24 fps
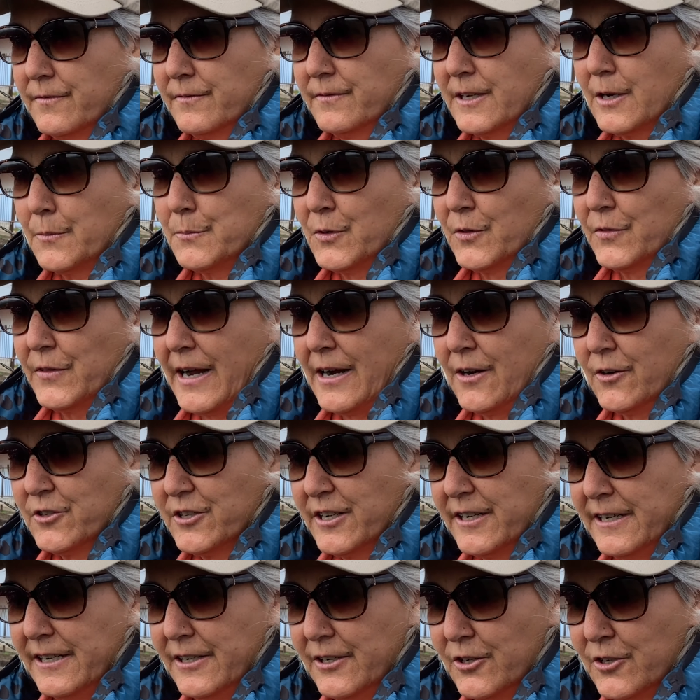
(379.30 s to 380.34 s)
a couple
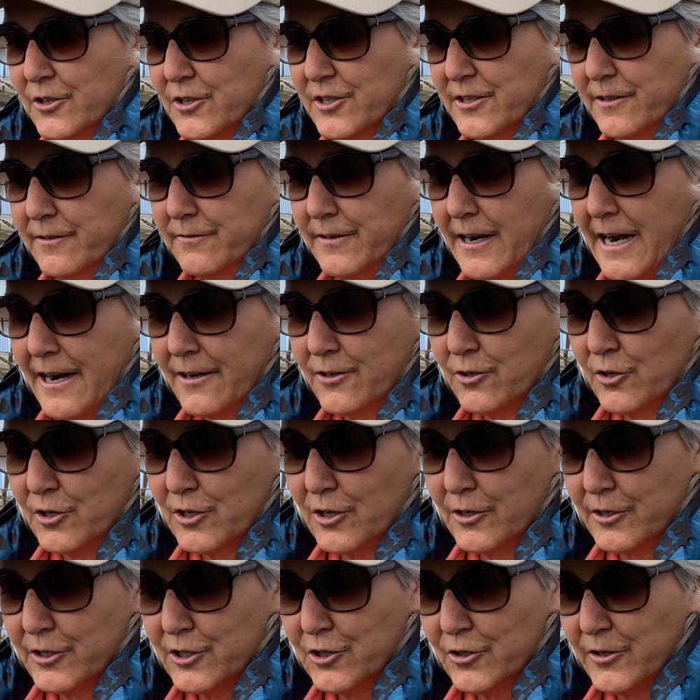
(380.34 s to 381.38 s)
thousand years of
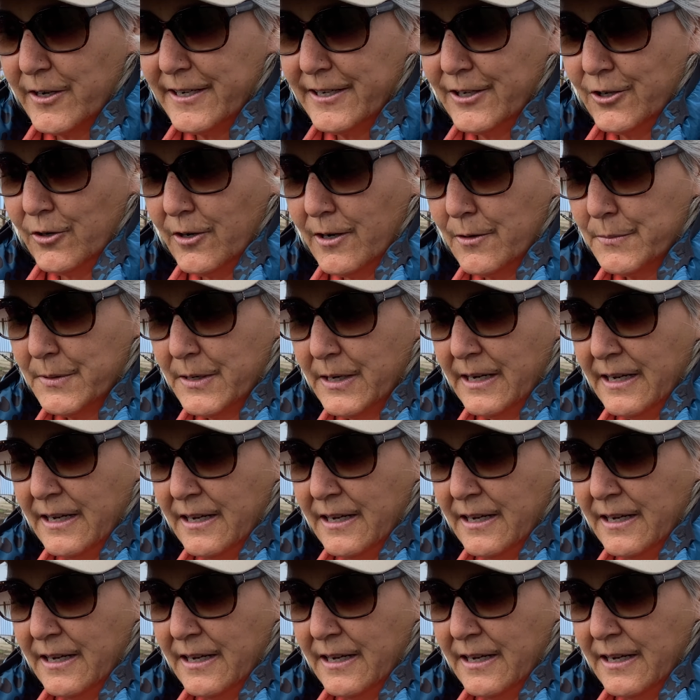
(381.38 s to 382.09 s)
agriculture in Europe.